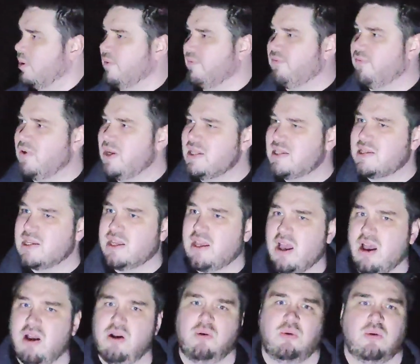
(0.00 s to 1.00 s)
are free to
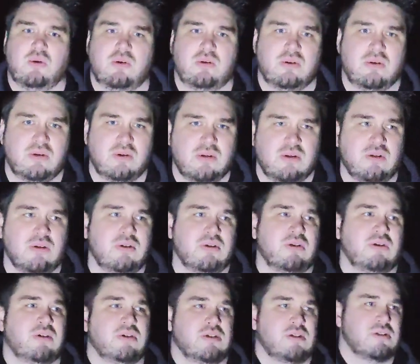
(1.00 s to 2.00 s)
go.
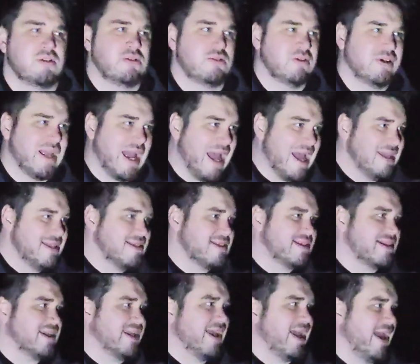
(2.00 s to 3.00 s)
Du
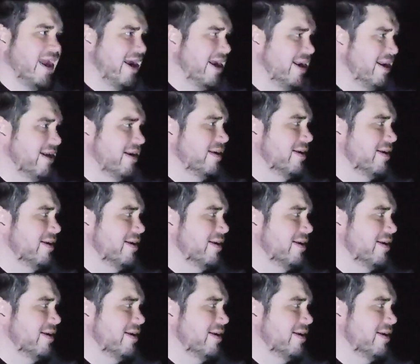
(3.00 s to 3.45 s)
kannst gehen.